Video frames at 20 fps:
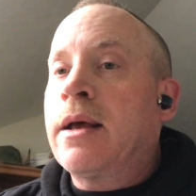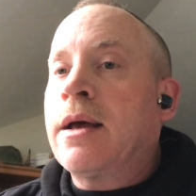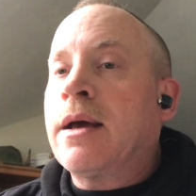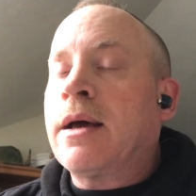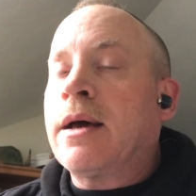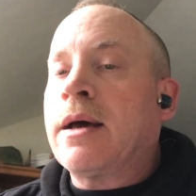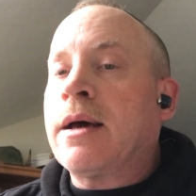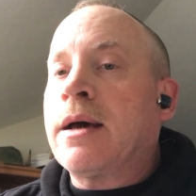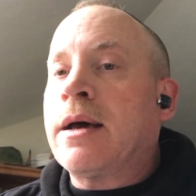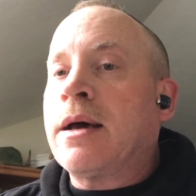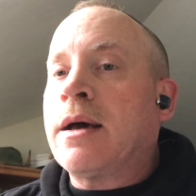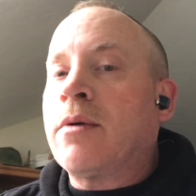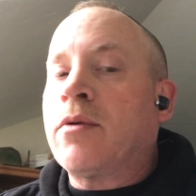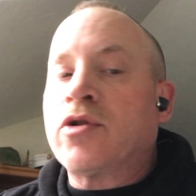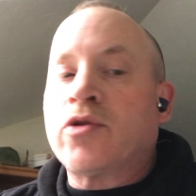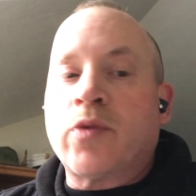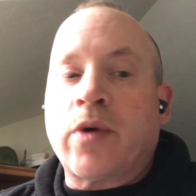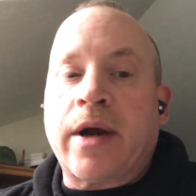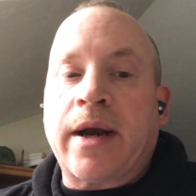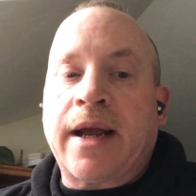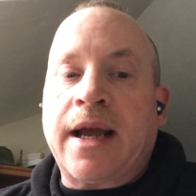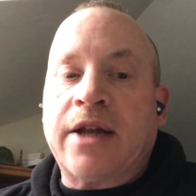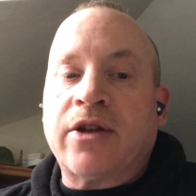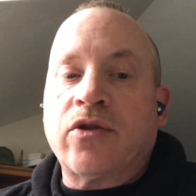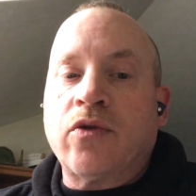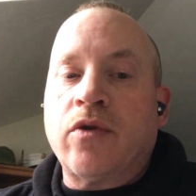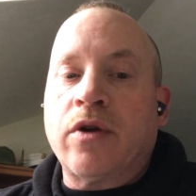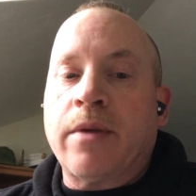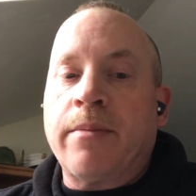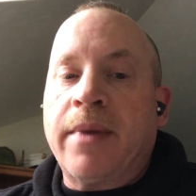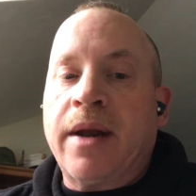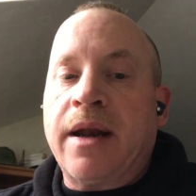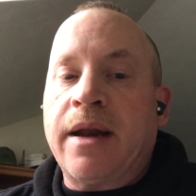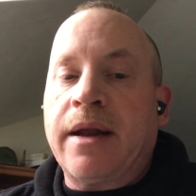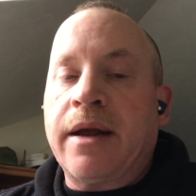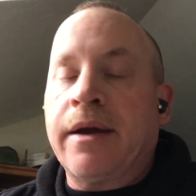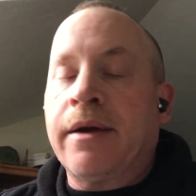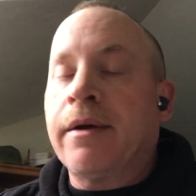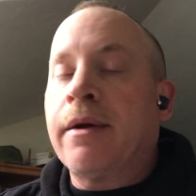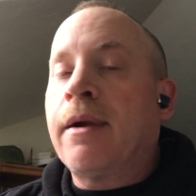uh, which we're going to get to in a minute
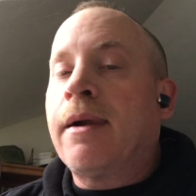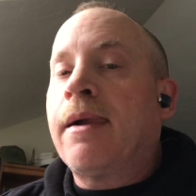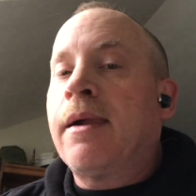here.